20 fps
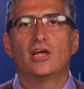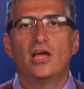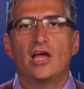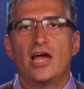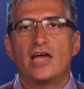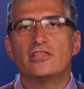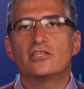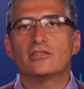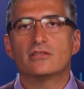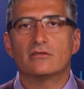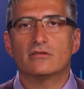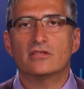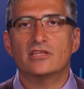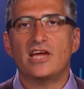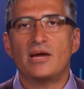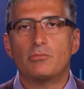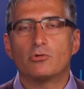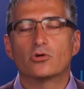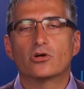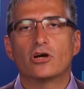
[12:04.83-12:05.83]
And then the
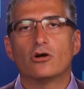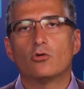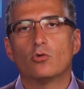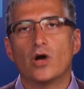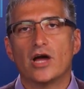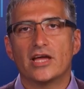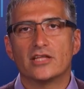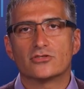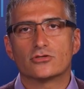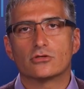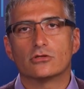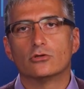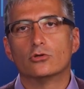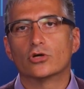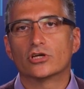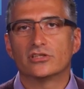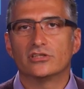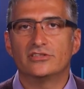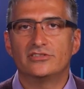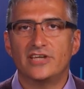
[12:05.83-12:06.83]
app will go away and sort of
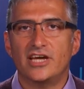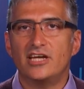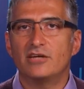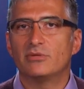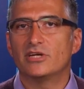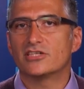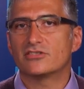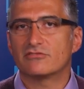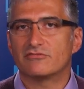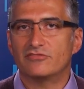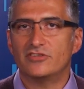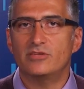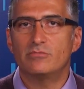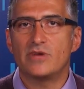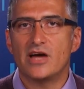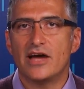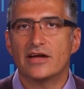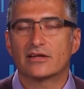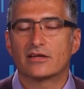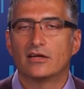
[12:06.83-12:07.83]
look at the database of
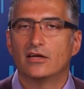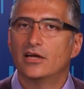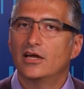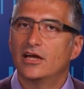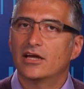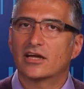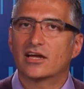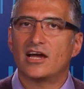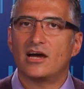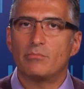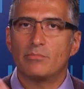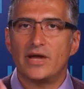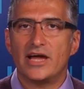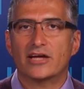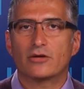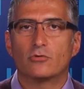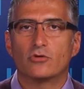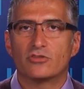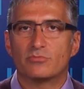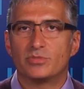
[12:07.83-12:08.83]
feedback and come
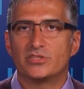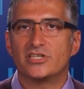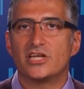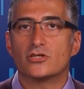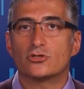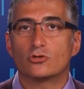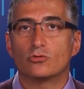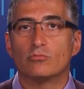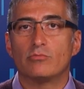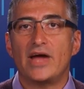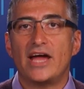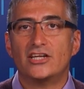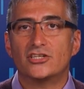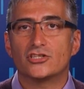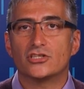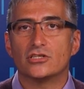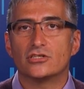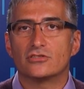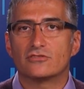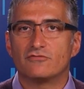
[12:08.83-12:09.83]
back with potential
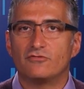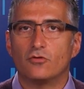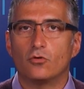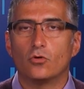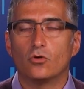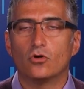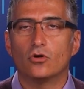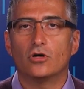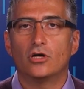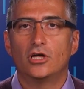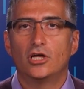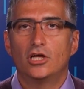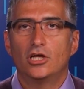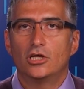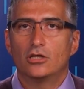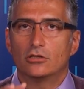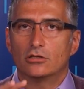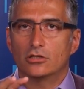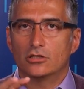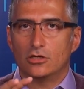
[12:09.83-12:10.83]
matches for
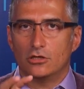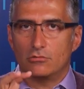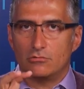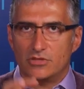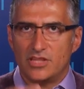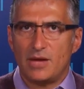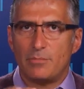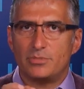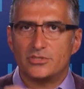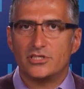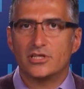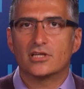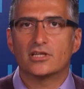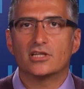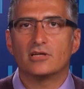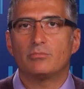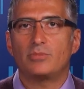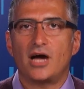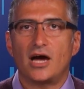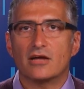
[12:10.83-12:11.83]
that
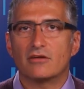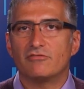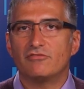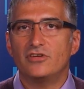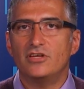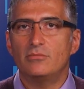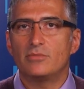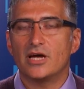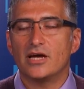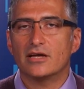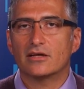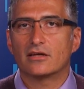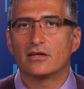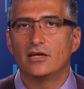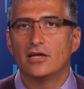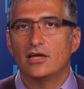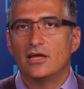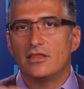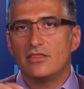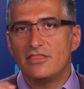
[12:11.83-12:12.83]
particular part of feedback.
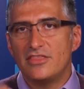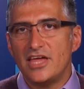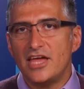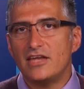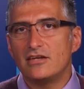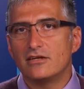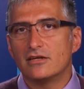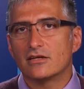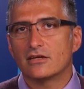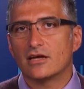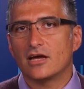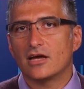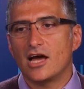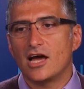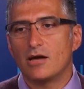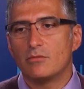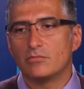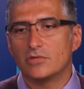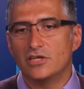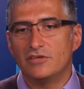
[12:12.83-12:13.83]
Then,
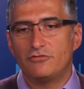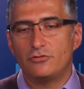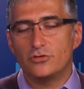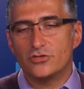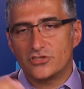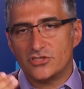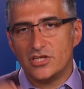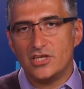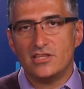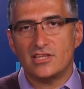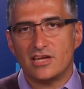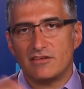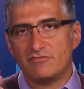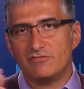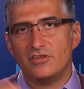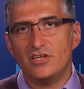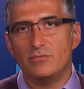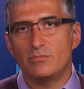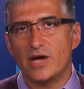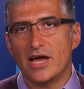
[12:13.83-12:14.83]
if you see that
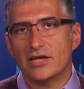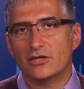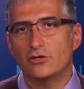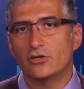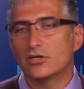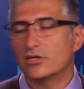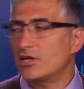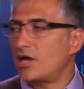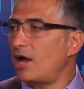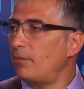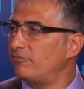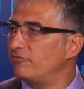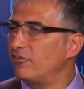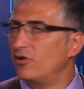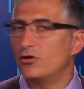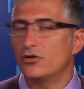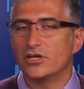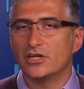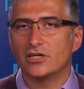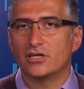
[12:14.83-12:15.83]
feedback, you can
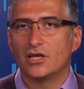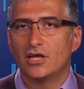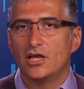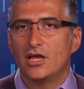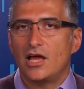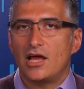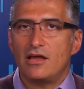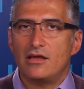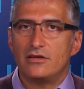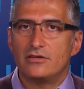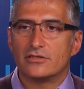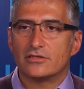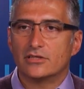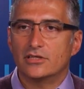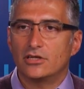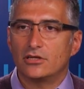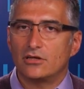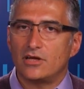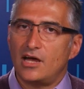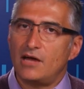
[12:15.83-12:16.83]
upvote it. And,
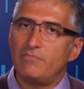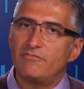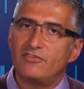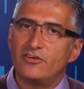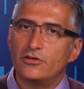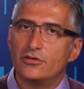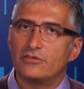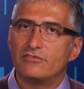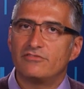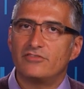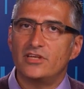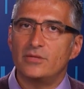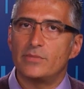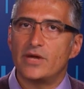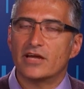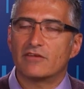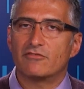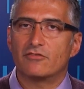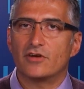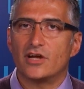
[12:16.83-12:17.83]
upvoted
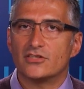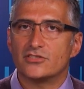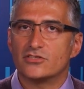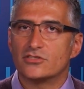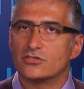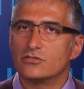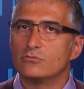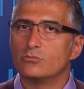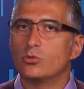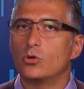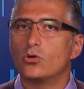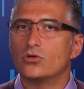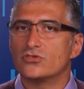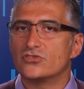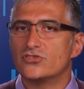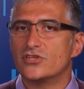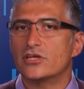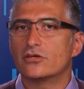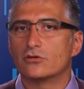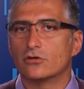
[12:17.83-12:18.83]
feedback for us is an important
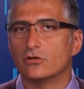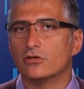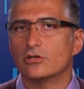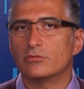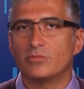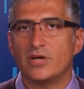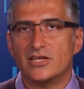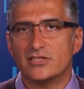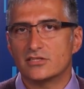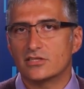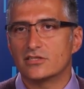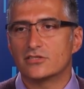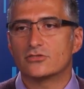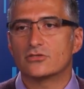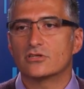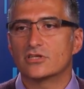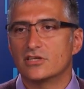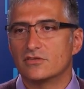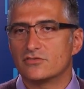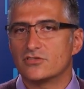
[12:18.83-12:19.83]
signal. It basically sort
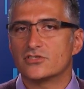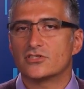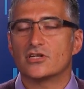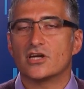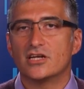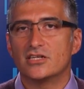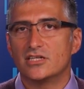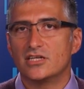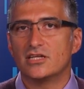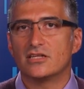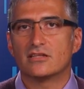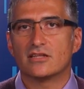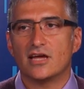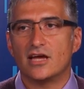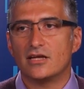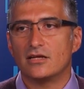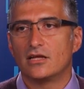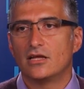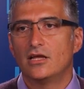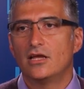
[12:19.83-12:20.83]
of gives us an idea
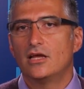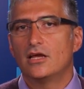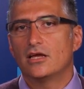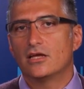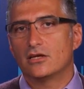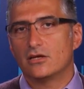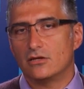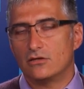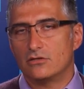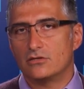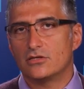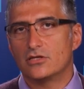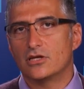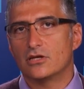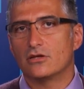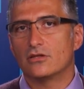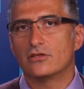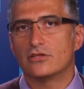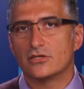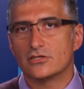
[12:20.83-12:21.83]
that,
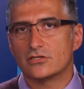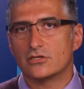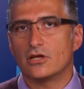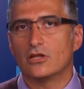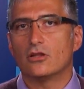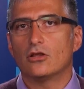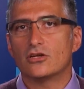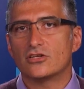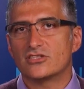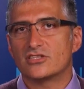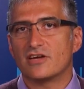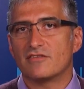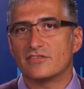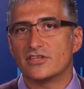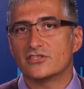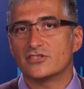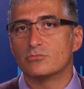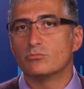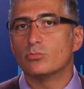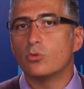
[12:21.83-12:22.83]
there's a lot of stuff
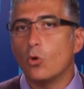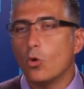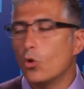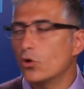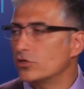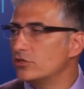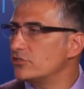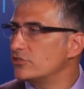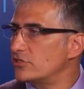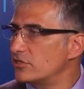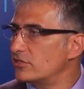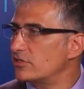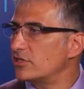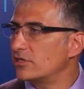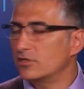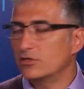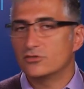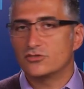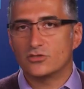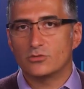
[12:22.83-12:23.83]
that's important
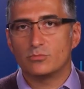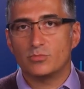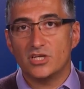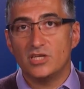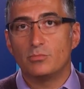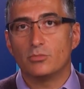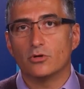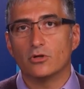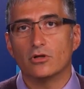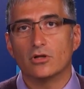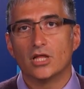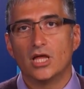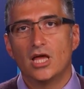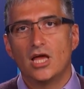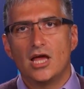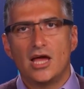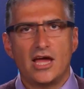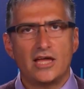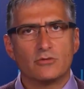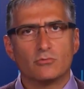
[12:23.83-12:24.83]
to people,
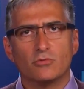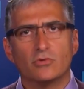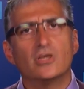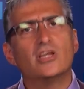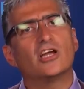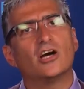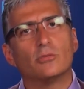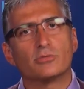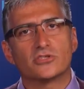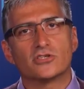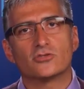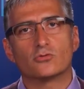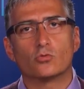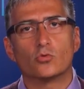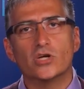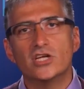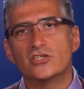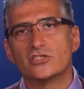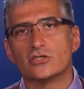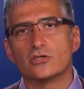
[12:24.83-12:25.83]
and it helps us
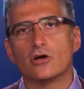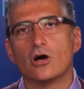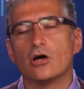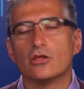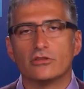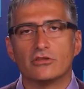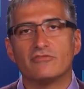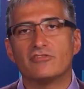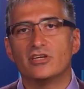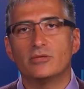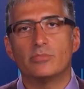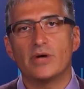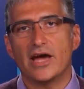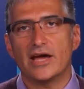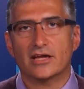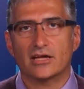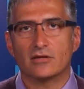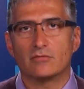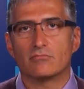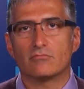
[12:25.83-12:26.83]
reason on the
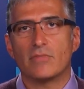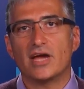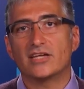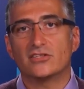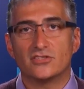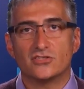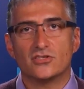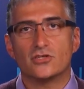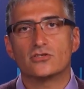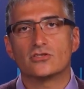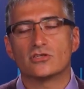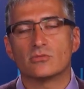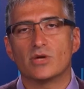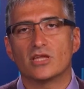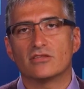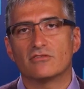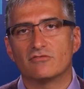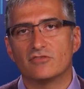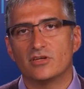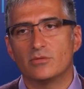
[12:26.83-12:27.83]
feedback and make decisions about
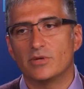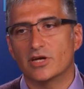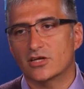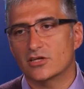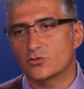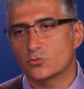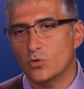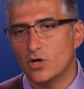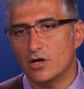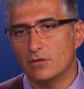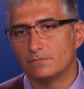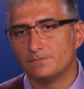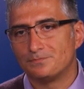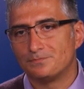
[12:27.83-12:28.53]
the feedback as well.